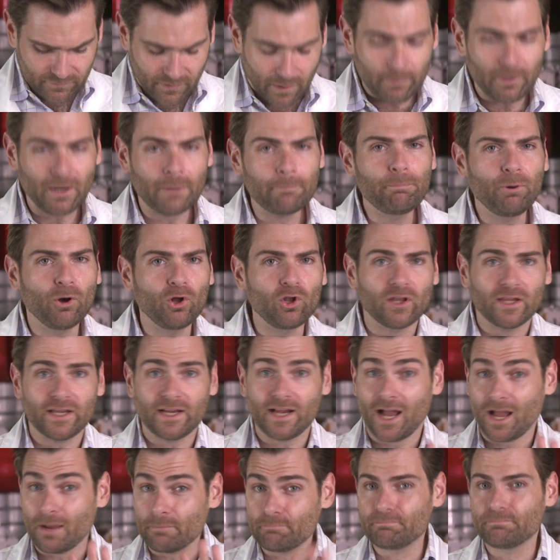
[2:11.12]
I mean, I'm pulling,
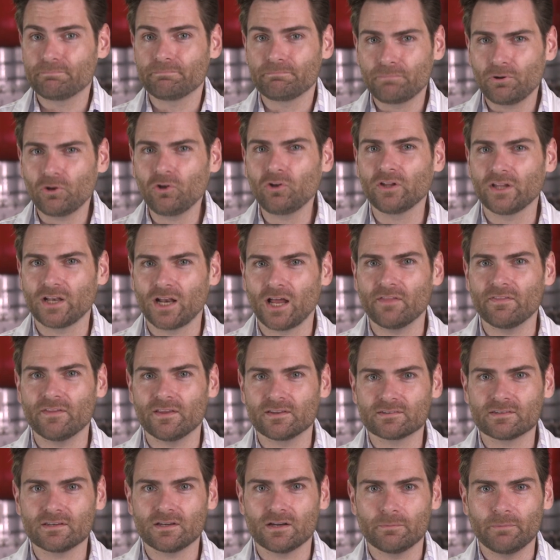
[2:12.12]
I'm pulling on
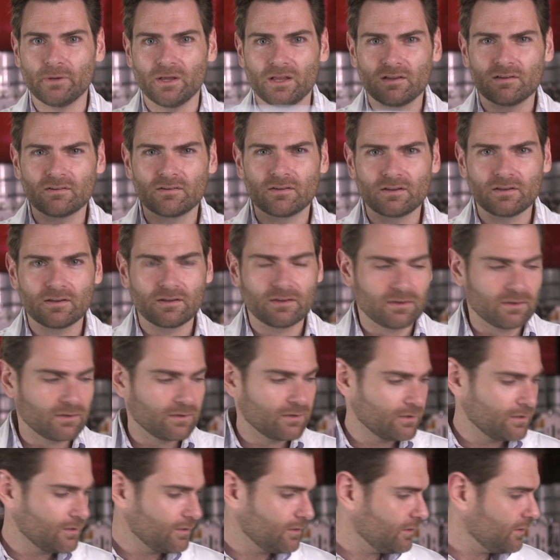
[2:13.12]
this here, but
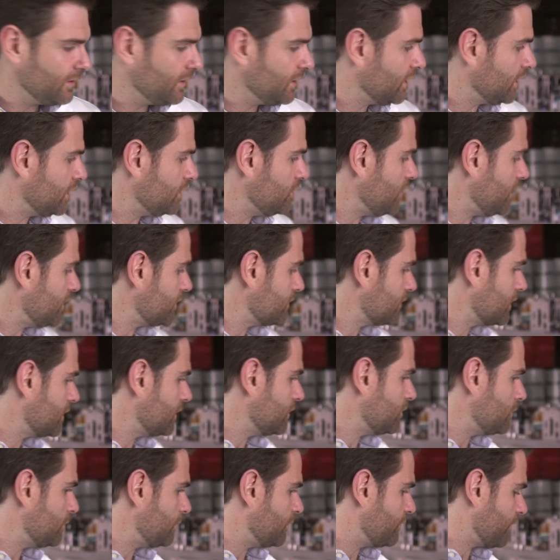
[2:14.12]
can you guys,
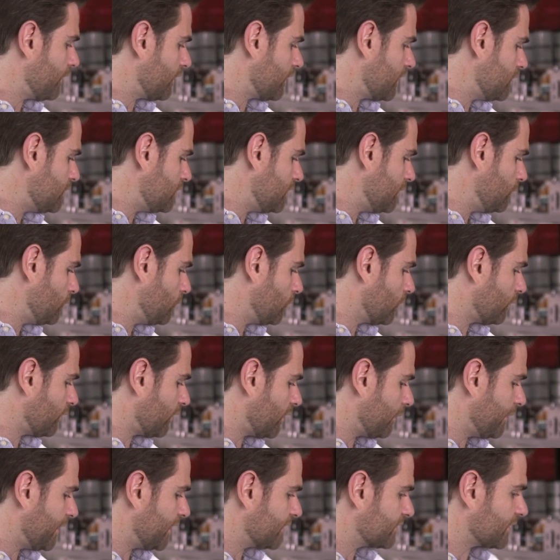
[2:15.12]
can you do me fair? Can you give me one of
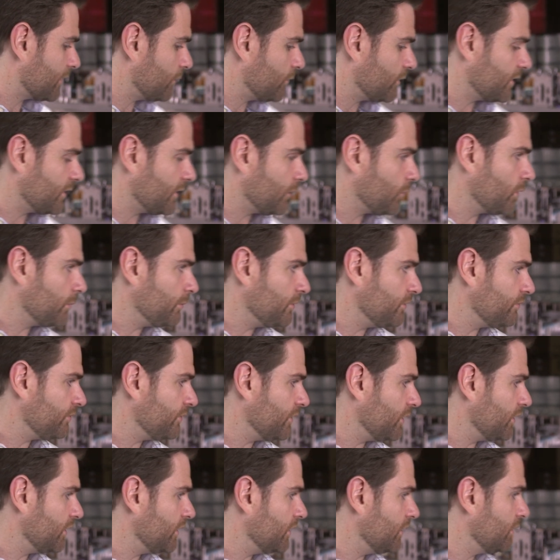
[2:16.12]
our masks? I wanna, I wanna be
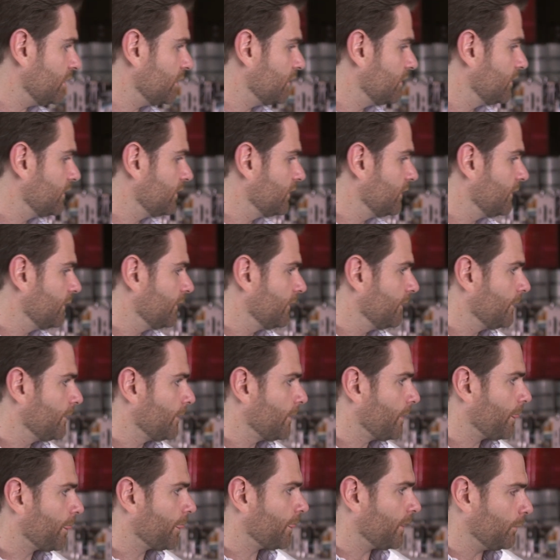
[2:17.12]
fair here.
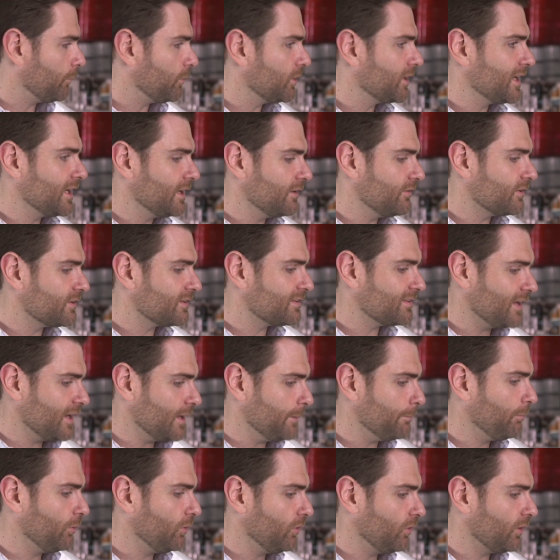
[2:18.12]
I'm gonna give a
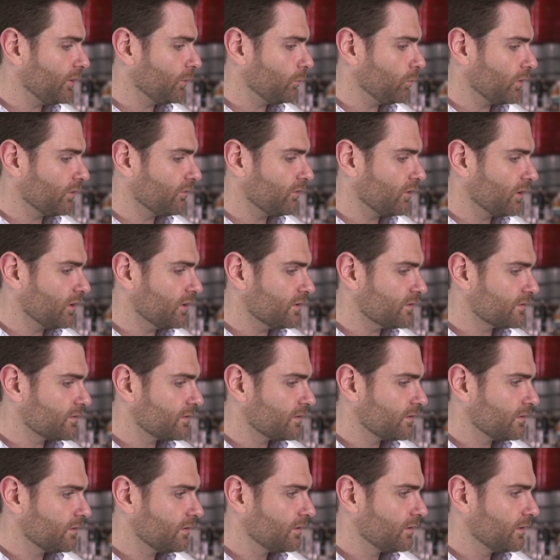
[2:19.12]
same pull on one of ours.
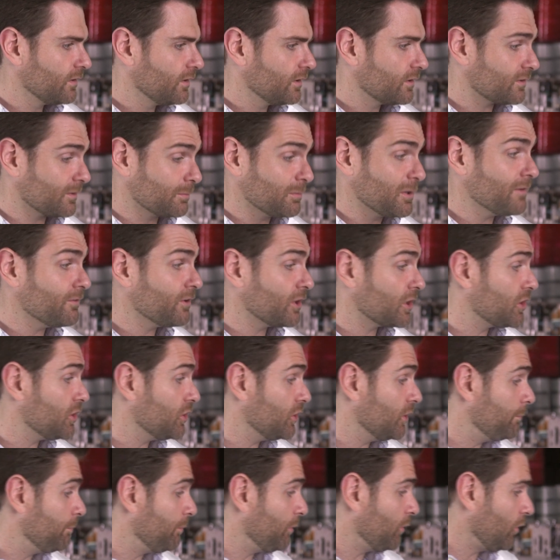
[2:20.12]
Cause I'm giving a
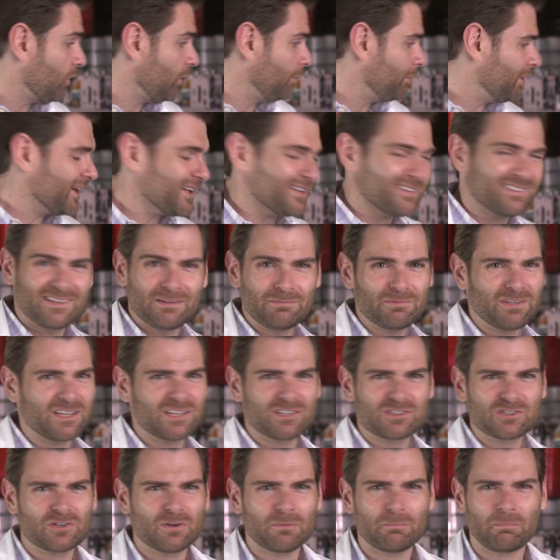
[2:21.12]
good pull, but it seems like
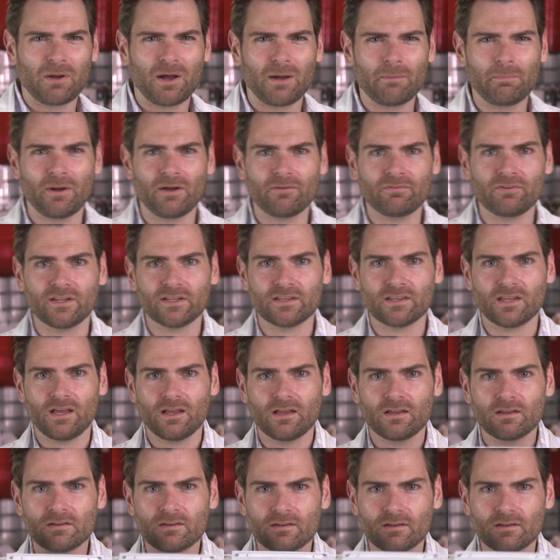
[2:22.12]
it shouldn't pop off like that.